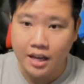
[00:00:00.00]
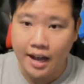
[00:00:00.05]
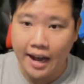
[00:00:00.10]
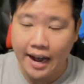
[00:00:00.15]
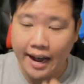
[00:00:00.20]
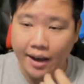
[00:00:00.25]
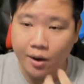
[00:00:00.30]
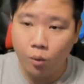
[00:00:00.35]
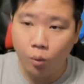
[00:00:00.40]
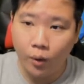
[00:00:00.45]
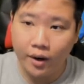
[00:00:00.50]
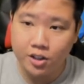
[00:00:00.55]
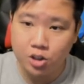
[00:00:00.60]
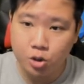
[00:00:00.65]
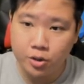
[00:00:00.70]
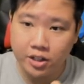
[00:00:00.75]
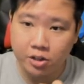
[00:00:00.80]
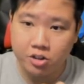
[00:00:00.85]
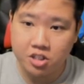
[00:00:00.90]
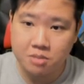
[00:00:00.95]
I want
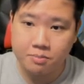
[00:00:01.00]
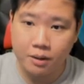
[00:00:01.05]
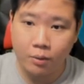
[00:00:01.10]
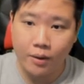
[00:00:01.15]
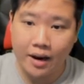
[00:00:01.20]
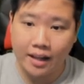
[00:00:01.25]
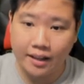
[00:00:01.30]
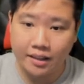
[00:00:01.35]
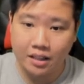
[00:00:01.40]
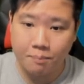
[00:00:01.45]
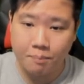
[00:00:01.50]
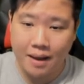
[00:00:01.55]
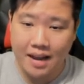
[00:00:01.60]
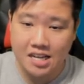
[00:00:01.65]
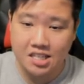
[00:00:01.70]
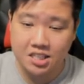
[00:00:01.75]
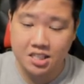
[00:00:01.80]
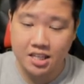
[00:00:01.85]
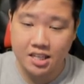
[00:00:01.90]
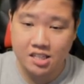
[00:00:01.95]
to increase my rally
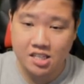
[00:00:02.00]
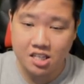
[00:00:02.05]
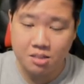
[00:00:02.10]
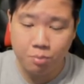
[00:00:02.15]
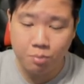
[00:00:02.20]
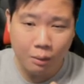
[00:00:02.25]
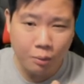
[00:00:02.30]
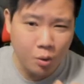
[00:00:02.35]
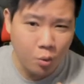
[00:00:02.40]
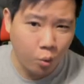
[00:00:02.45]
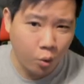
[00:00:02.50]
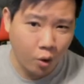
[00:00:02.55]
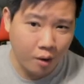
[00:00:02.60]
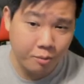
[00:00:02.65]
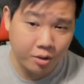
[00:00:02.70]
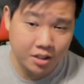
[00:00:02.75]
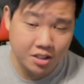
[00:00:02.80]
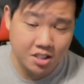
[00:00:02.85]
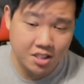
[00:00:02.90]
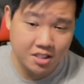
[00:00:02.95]
capacity, and that's probably where I'm
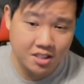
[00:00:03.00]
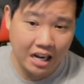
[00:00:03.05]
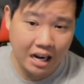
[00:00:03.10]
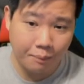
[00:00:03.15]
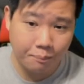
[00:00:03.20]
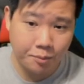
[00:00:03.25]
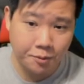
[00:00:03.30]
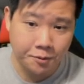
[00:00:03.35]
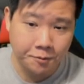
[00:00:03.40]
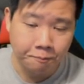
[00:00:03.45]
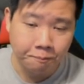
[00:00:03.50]
going to stop.